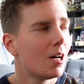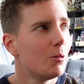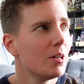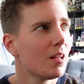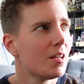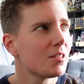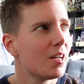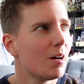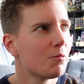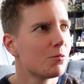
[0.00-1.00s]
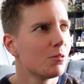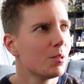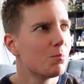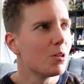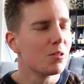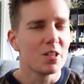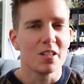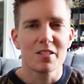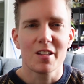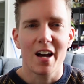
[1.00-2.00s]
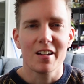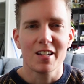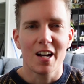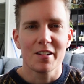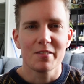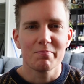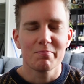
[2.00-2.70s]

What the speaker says: realize I haven't fully processed that yet,